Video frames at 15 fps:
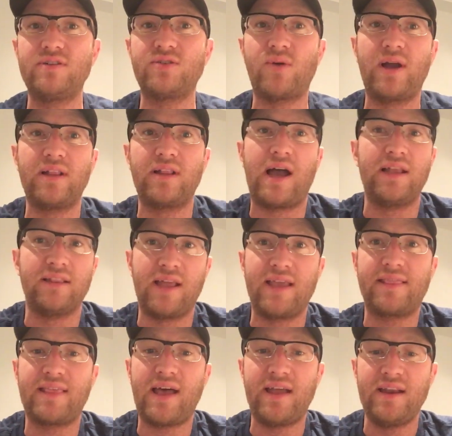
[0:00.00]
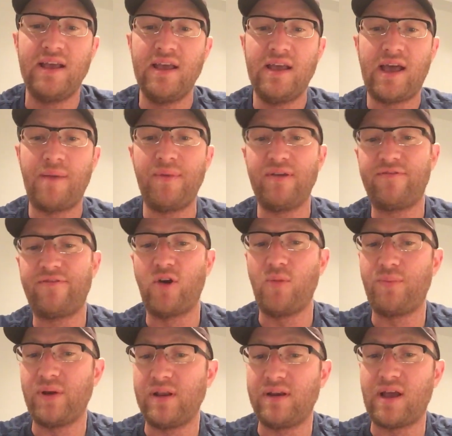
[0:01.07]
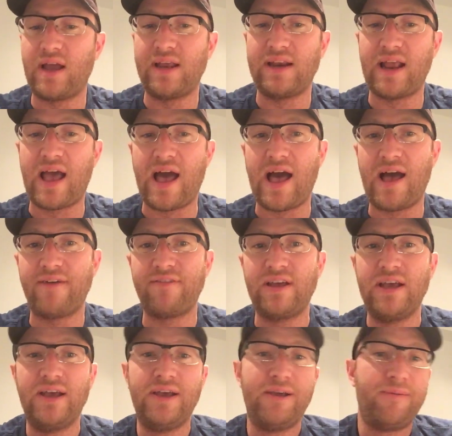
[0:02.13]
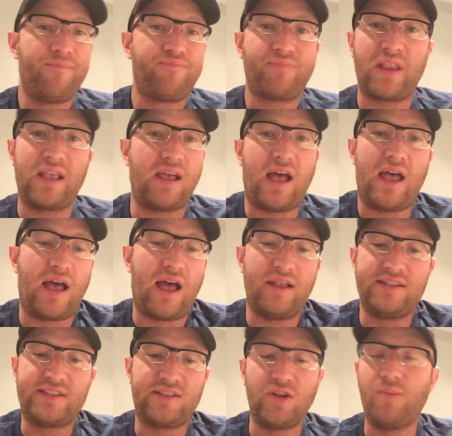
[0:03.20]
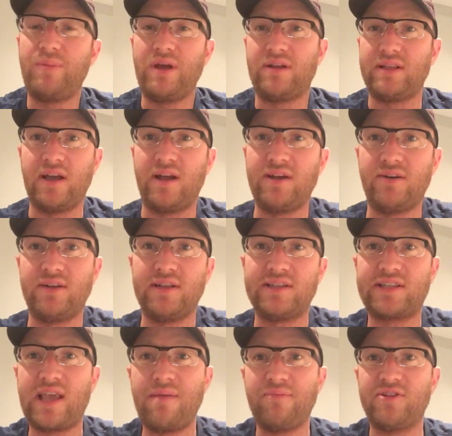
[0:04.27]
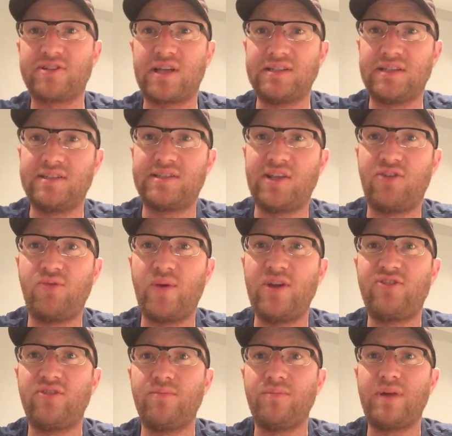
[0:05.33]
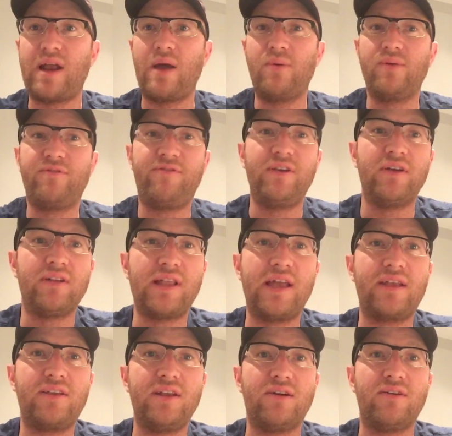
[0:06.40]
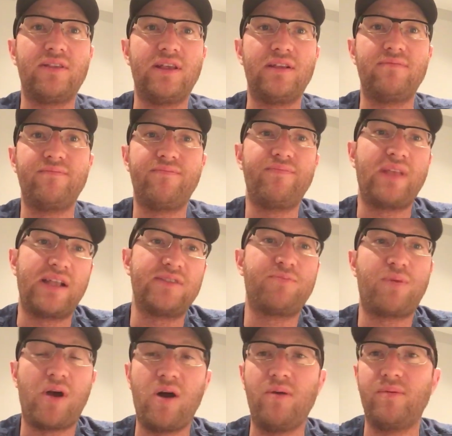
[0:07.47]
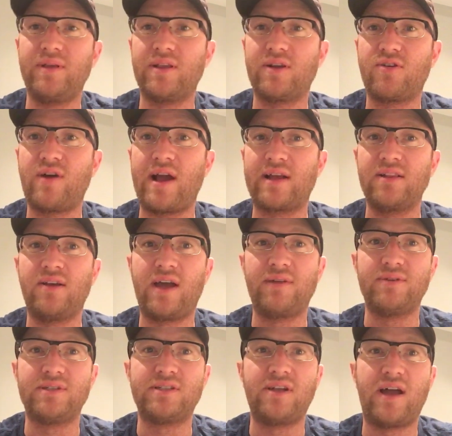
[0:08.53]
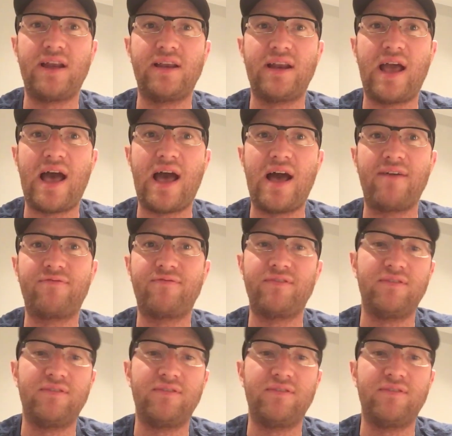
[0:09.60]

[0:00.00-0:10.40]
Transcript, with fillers: So I, I like that. I mean, if it opened at nine and a half, I'd still be on the under in this game just because of the situation, but I would feel like, you know, that that's probably the correct line was nine and a half.